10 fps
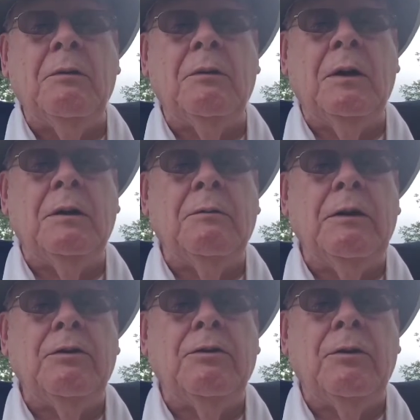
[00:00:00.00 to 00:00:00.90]
I've got it
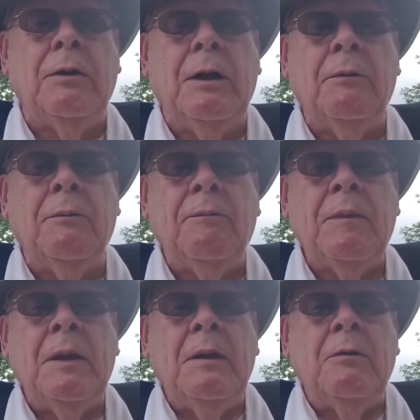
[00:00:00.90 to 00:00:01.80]
registered now,
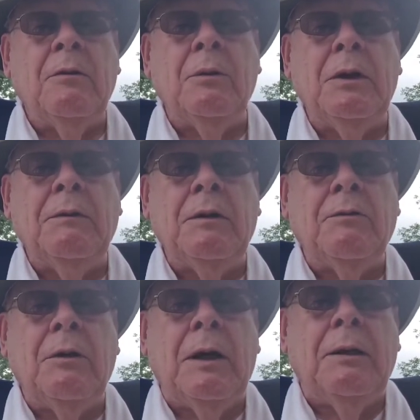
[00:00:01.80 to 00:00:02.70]
so we'll give it
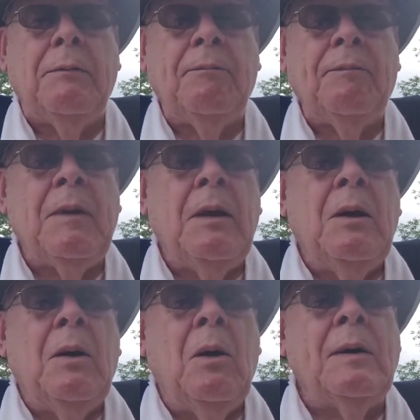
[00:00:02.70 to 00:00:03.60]
a try.
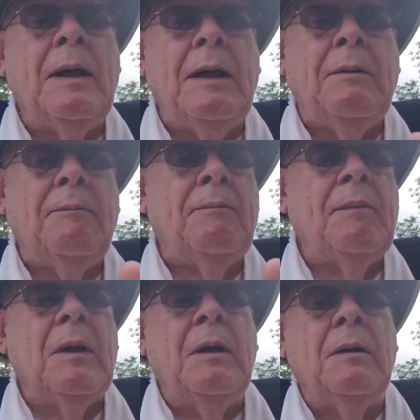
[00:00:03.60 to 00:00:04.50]
Okay,
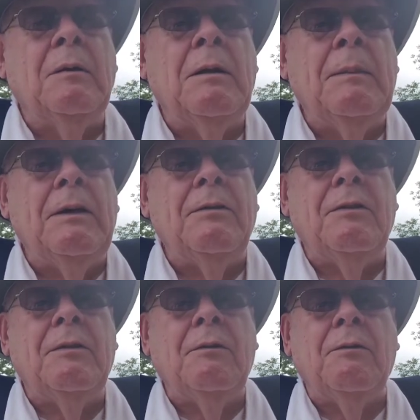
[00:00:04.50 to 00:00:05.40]
all the
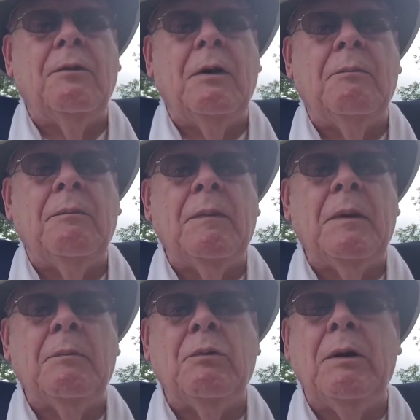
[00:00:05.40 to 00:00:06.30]
best from
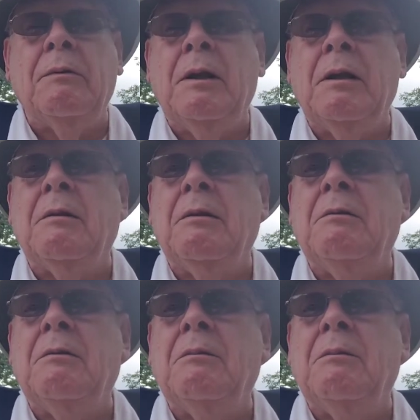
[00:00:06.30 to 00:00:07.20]
Brereton Lake
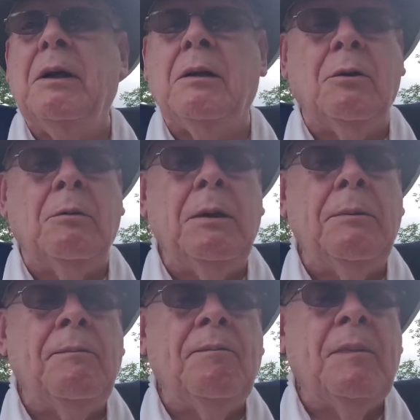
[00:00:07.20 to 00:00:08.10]
in
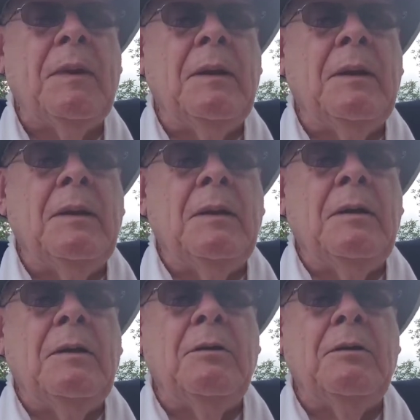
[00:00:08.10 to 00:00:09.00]
Manitoba.
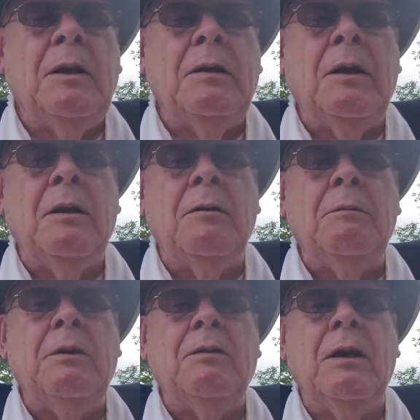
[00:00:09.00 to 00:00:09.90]
You take
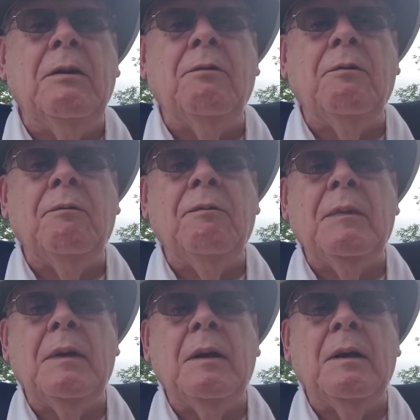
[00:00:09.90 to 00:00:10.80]
care, be safe,
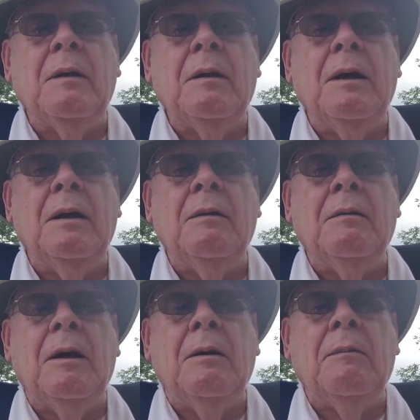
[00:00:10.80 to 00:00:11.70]

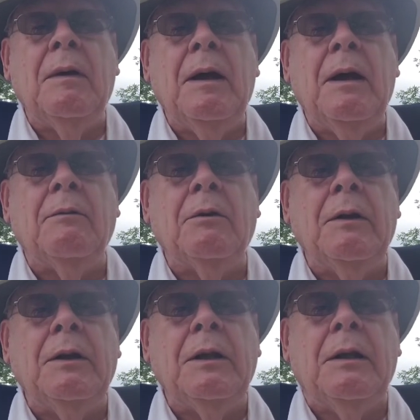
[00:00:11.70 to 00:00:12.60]
and have a
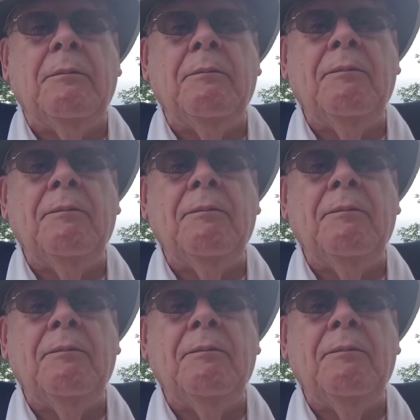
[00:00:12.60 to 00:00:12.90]
great day.